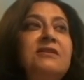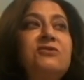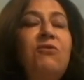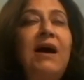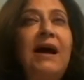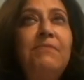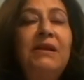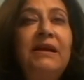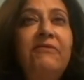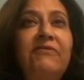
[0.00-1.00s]
So I
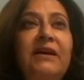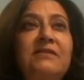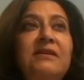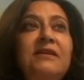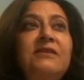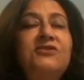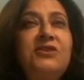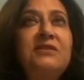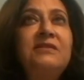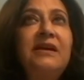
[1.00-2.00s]
believe that
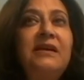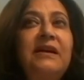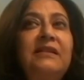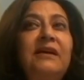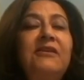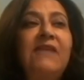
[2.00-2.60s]
just thinking that